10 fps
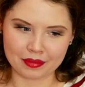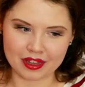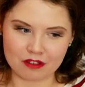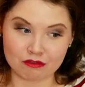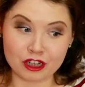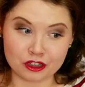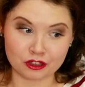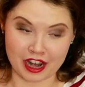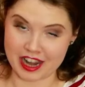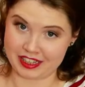
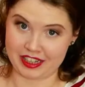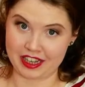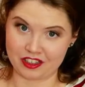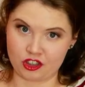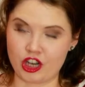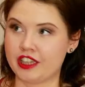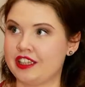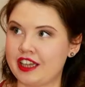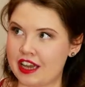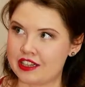recreated Jackie
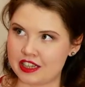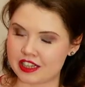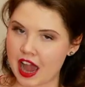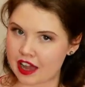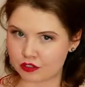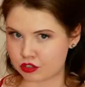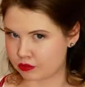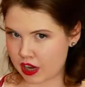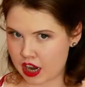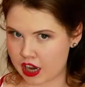Kennedy's hat from
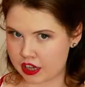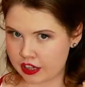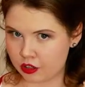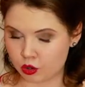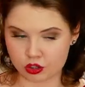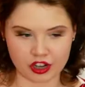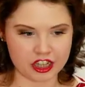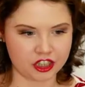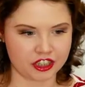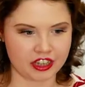her
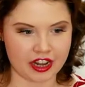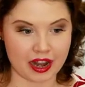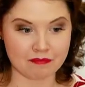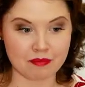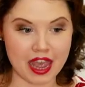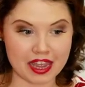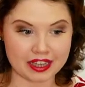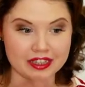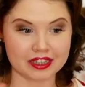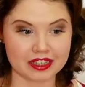inauguration, and I
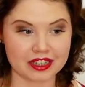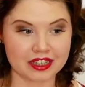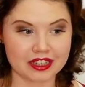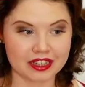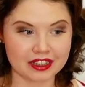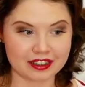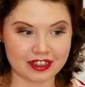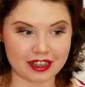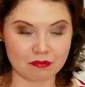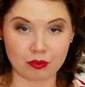made
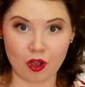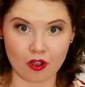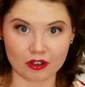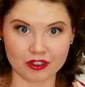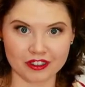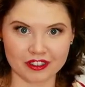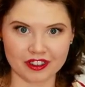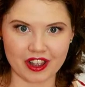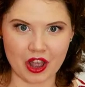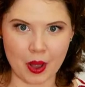the block
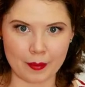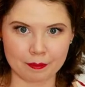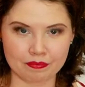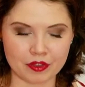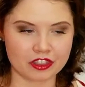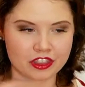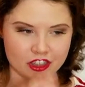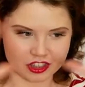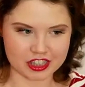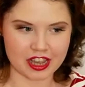
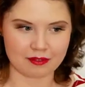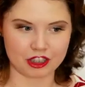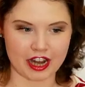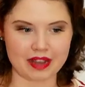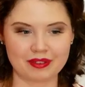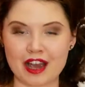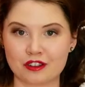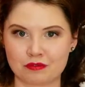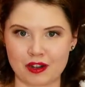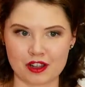the same shape out
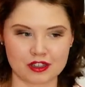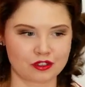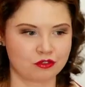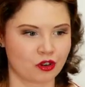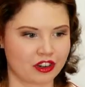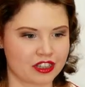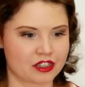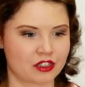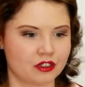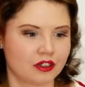of plaster for it.
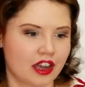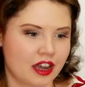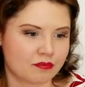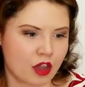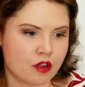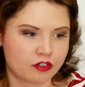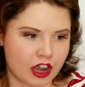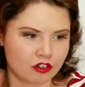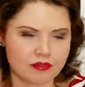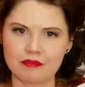So hopefully
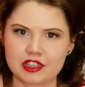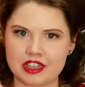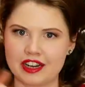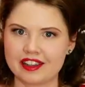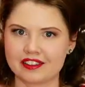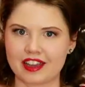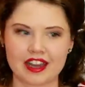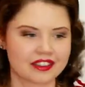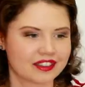I'll remember to link that